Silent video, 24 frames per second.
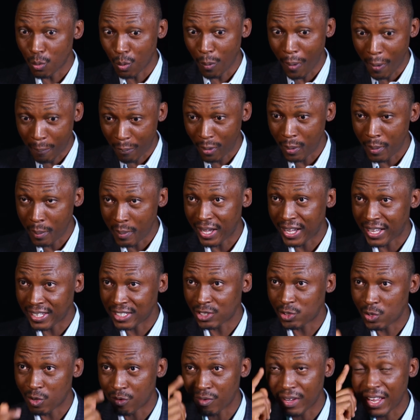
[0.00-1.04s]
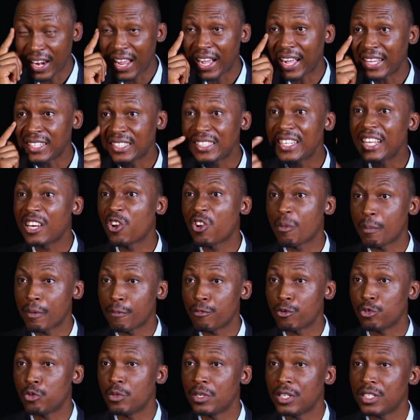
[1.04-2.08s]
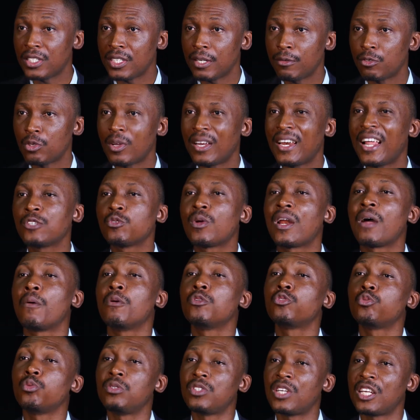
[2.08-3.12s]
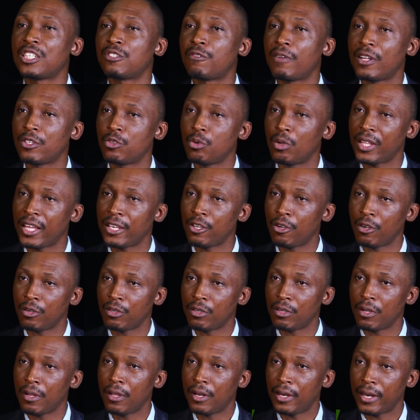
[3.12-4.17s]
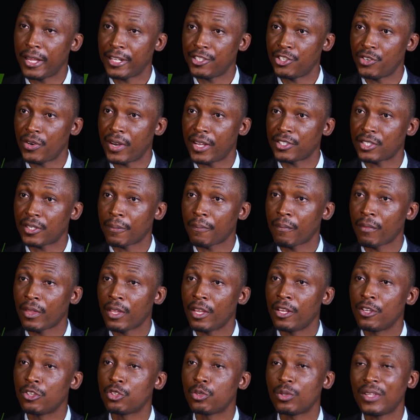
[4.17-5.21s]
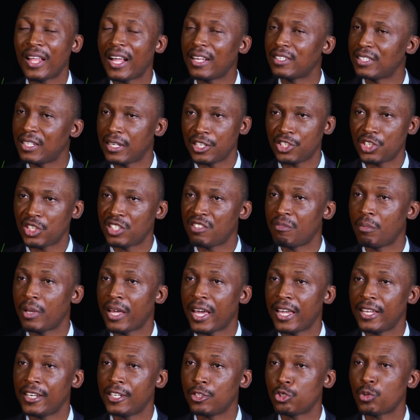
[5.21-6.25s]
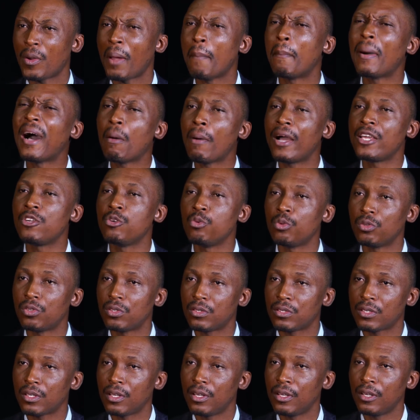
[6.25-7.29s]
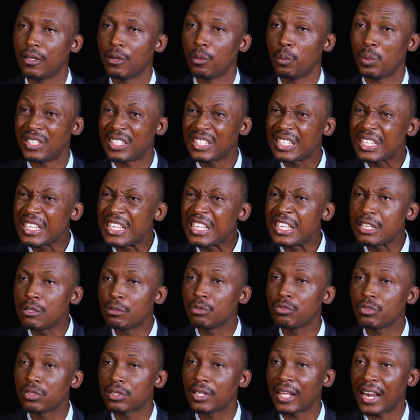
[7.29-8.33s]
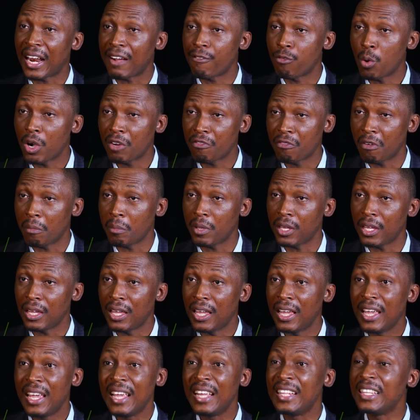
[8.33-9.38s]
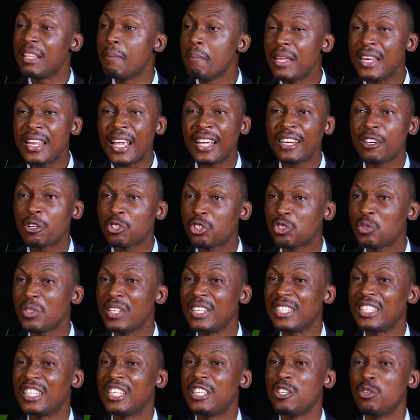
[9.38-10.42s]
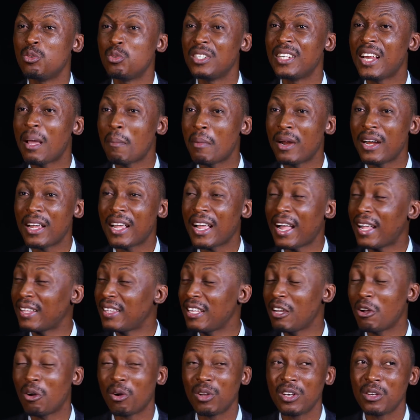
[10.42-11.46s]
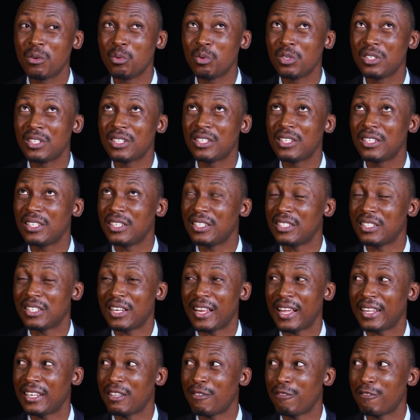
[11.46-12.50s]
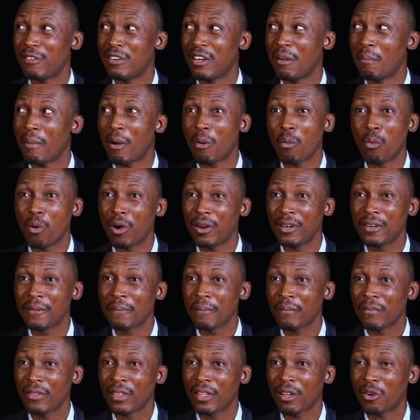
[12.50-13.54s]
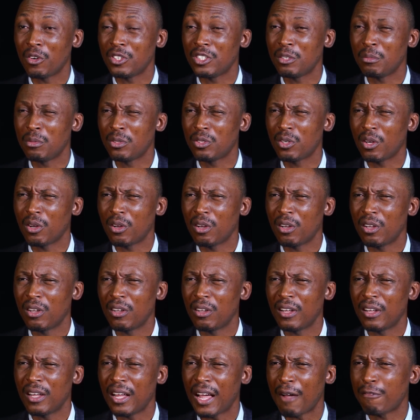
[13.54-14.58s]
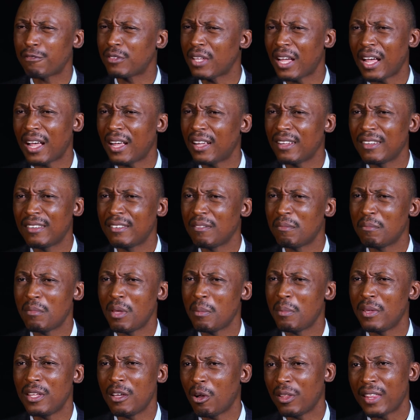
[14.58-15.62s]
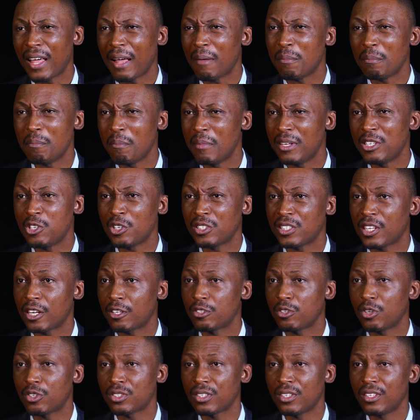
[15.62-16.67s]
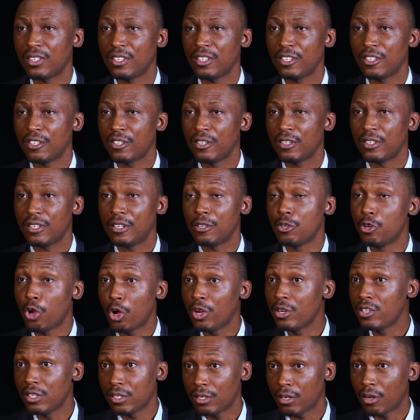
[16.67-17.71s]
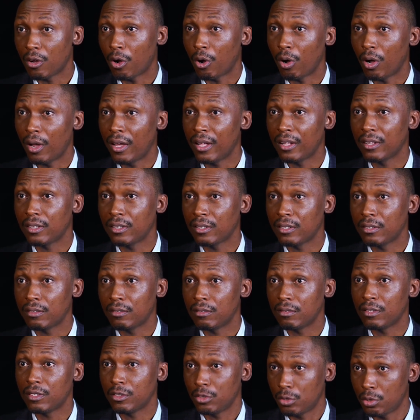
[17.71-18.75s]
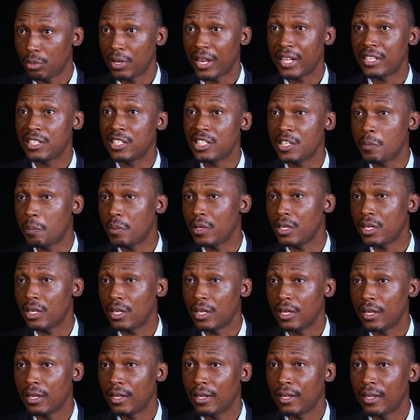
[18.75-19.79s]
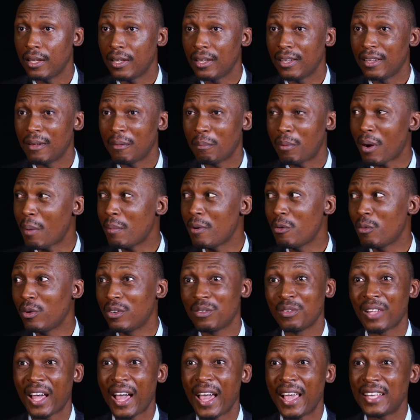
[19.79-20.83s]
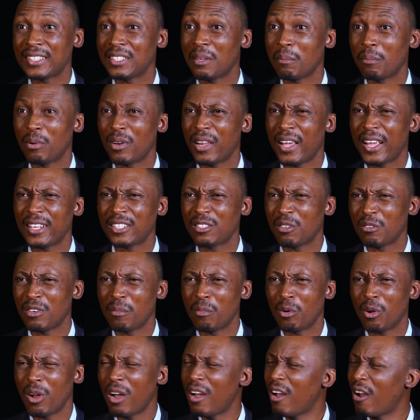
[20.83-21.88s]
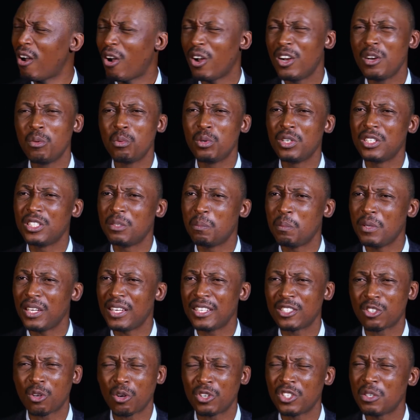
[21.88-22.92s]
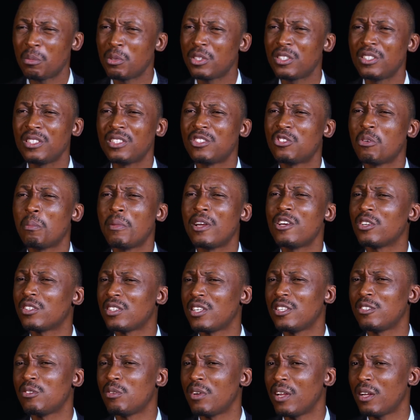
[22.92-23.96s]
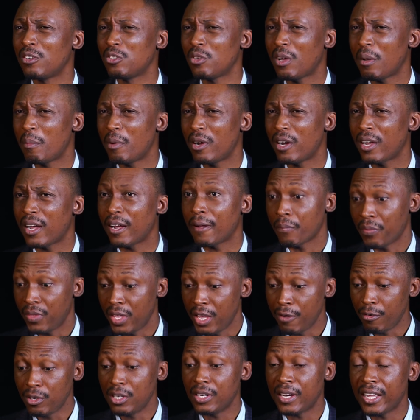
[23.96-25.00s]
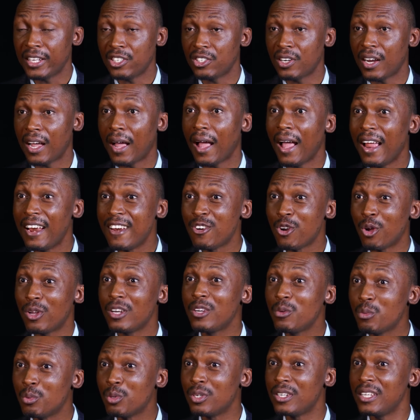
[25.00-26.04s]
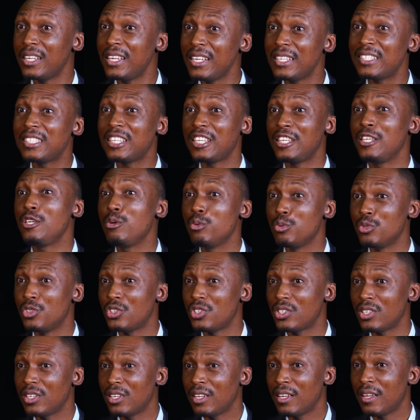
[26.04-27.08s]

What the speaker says: What problem I can solve? And I can see a lot of people doing the same. So, and that's what I want to transfer to other young Nigerians. So that's the initiative behind it, to empower youths with skills that have worked for me. The media industry is huge. In America, I think Hollywood is like the number one contributor after maybe other major sectors. Non-oil to their GDP, probably one of the highest employers of labor. Hollywood is big, it's contributing tremendously to America. Even in Nigeria, Nollywood is huge.